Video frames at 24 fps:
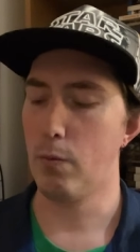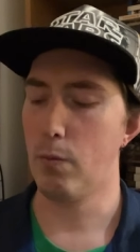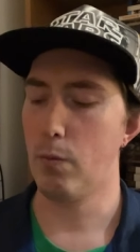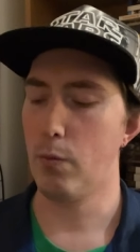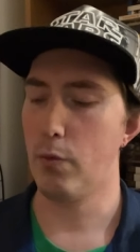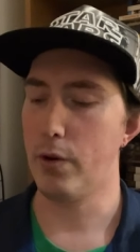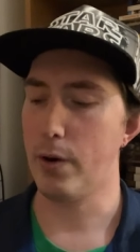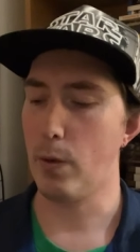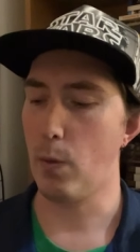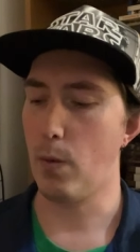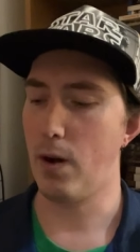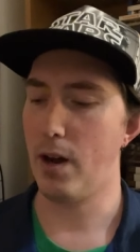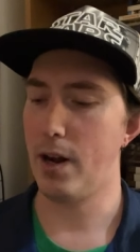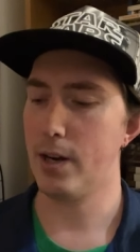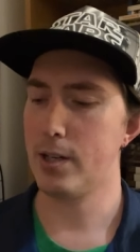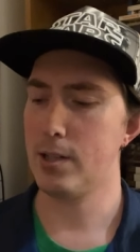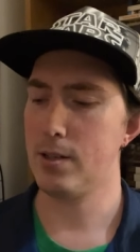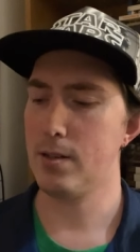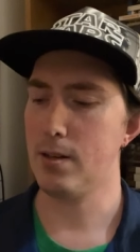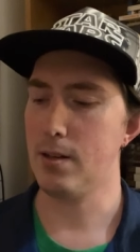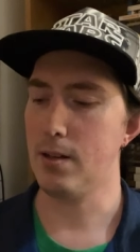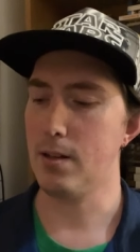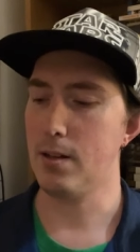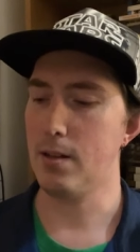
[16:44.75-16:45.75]

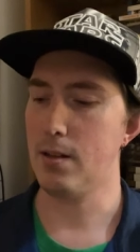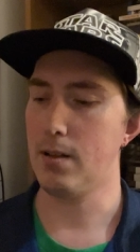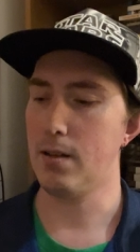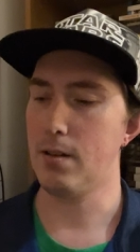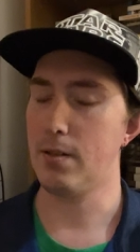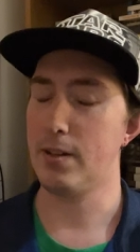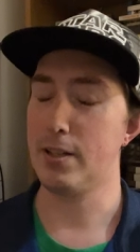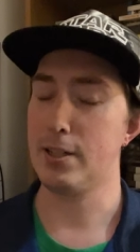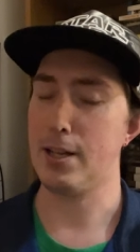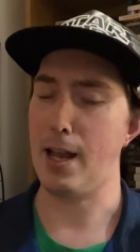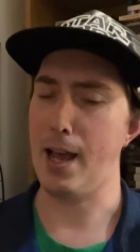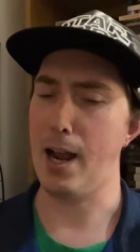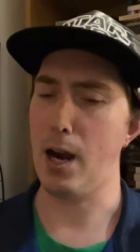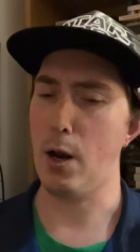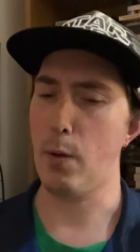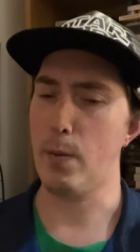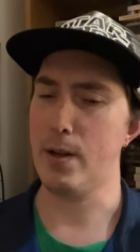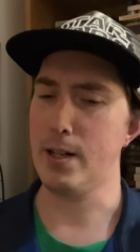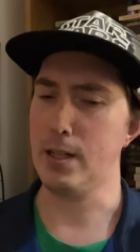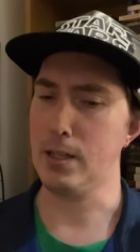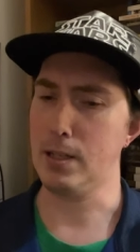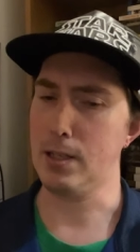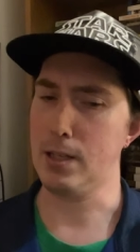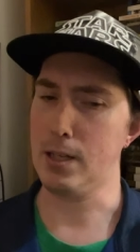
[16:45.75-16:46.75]
rewatch uh, this
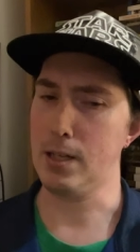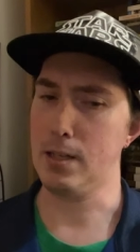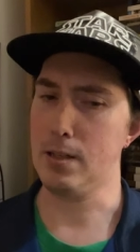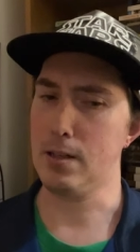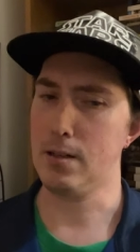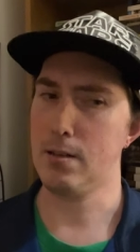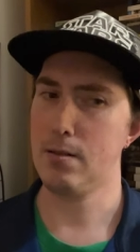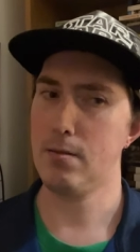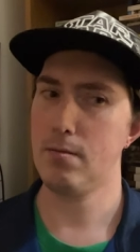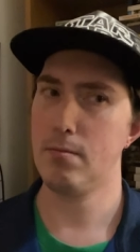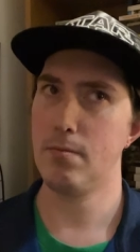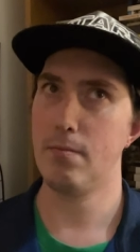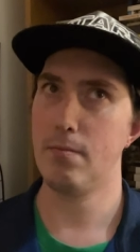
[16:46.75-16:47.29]
Halloween season.